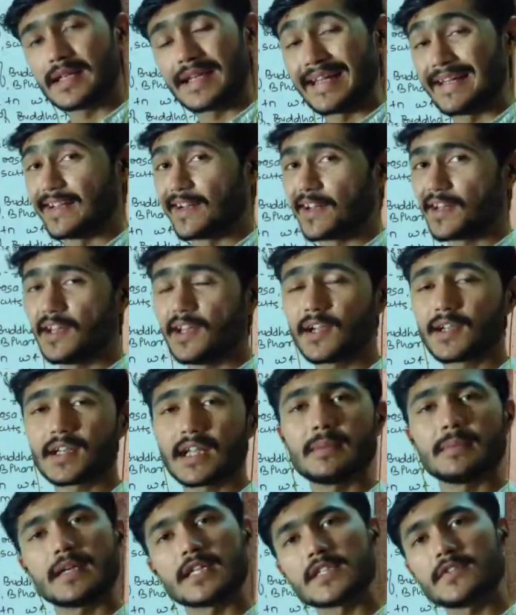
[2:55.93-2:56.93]
In earlier
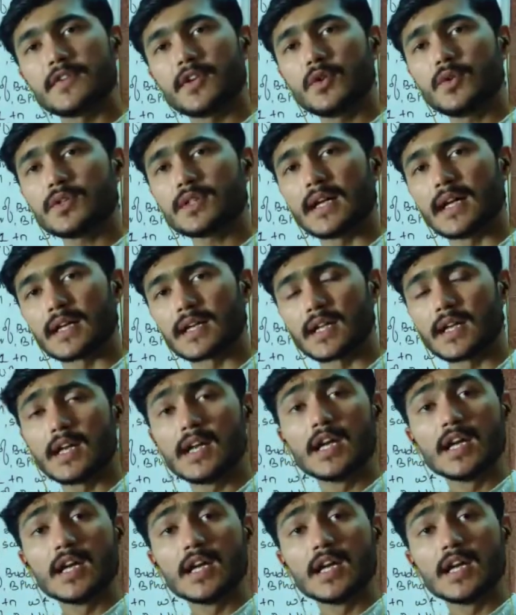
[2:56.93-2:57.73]
time, as we know that,